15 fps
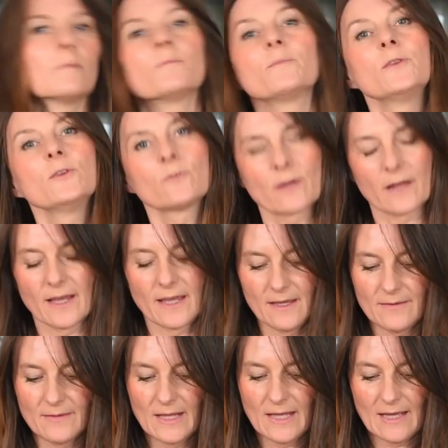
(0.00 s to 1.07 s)

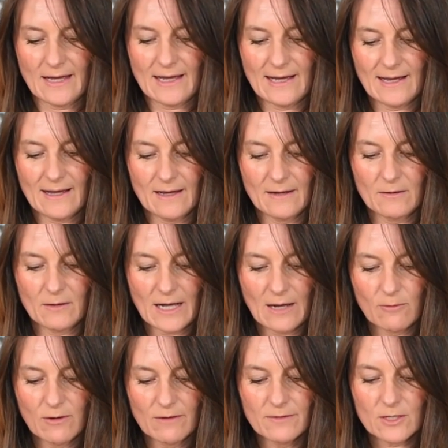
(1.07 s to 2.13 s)
puree.
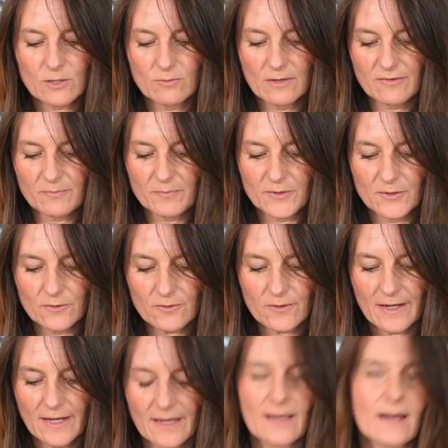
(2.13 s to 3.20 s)
However, with
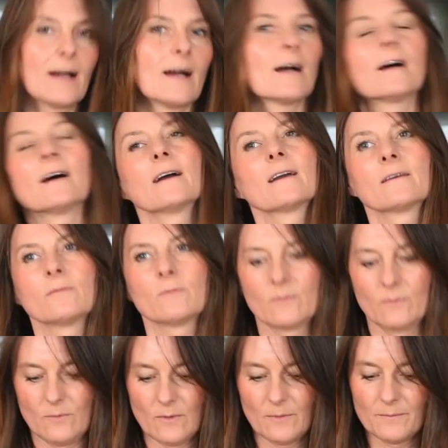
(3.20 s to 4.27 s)
puree, I
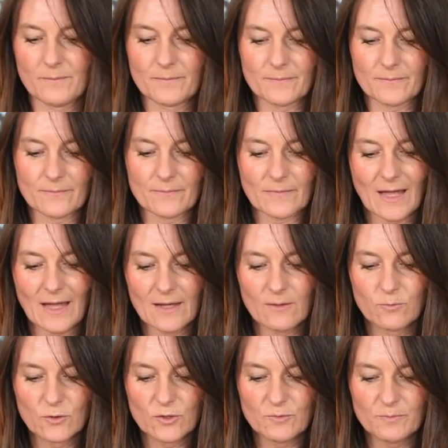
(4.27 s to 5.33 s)

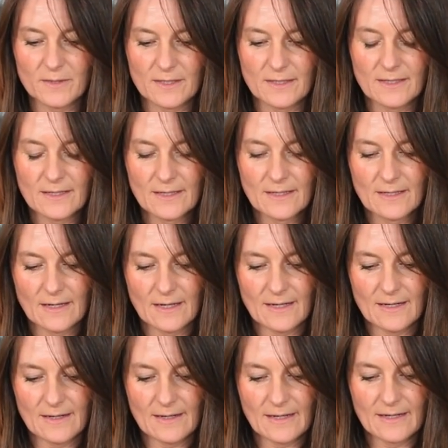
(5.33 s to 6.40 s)
would be
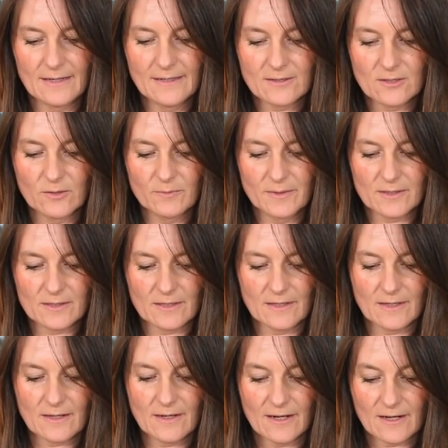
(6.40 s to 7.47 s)
a little bit
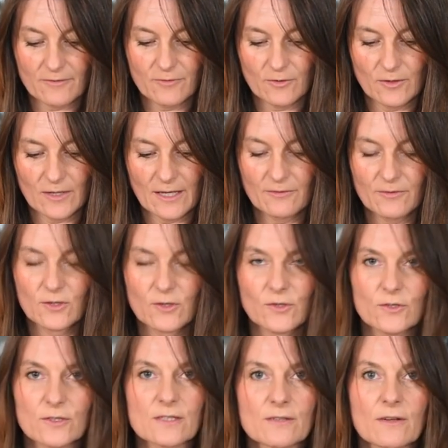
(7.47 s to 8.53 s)
careful. If you
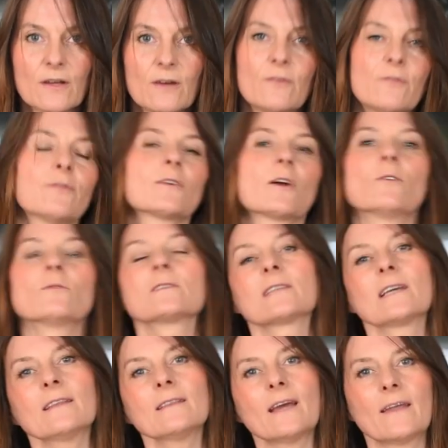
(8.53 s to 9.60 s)
use
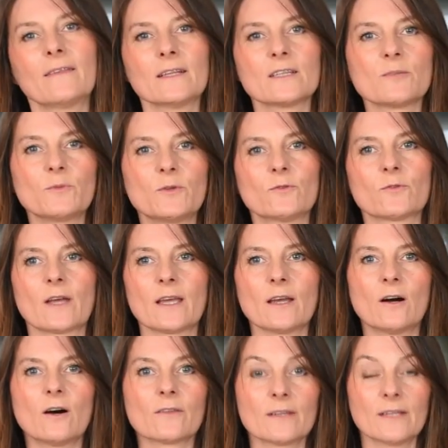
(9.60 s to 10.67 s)
frozen and it's puree
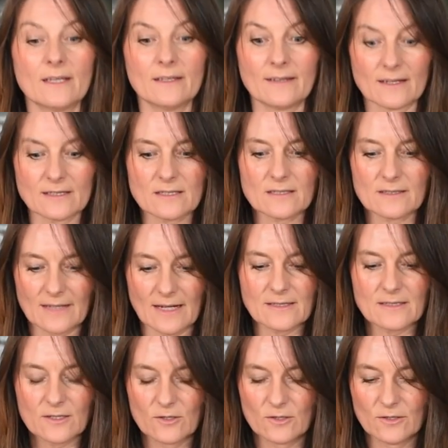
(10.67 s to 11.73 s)
only,
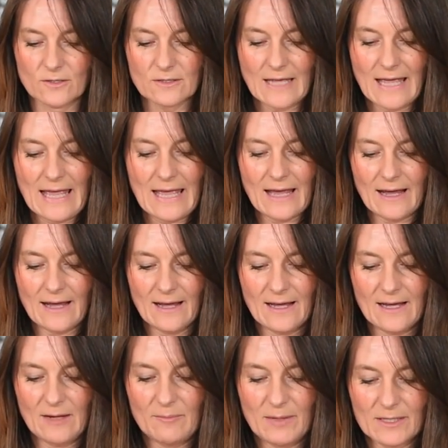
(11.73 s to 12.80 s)
that's good.
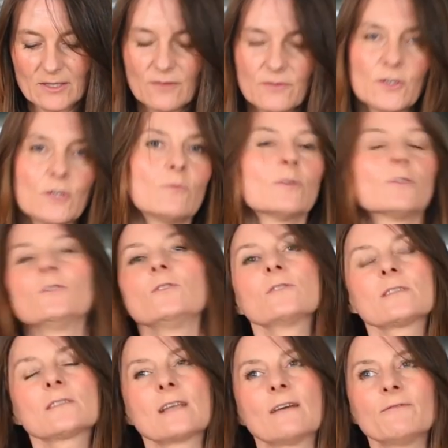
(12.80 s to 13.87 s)
But if you would
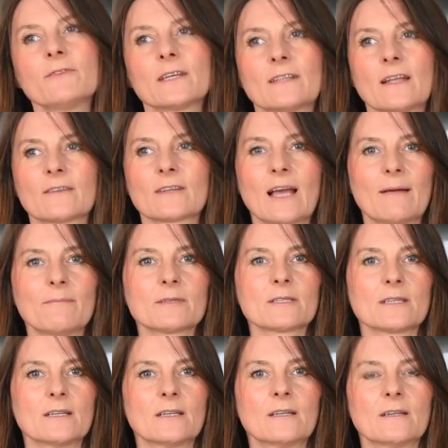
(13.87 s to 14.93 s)
use something that
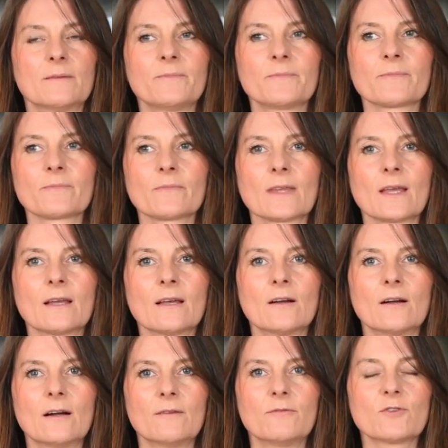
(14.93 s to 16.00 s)
comes
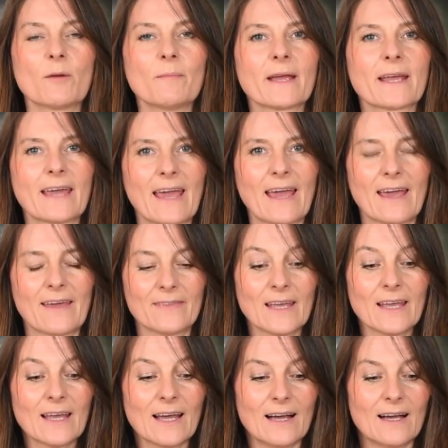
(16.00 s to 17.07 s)
from a can,
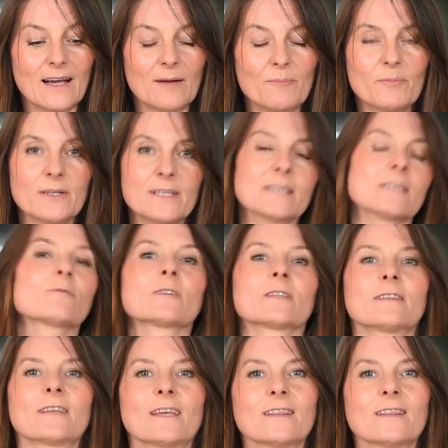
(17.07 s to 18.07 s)
please read the